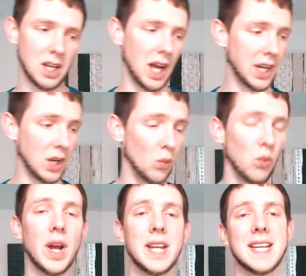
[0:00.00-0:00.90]
I
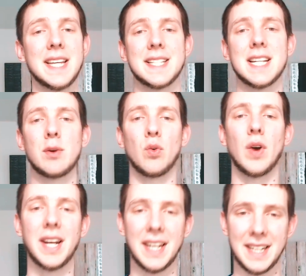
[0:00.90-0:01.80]
can take the time to
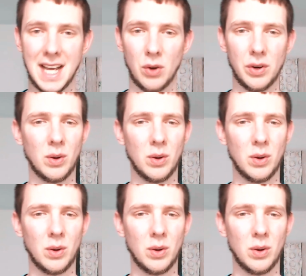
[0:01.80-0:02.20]
write it down.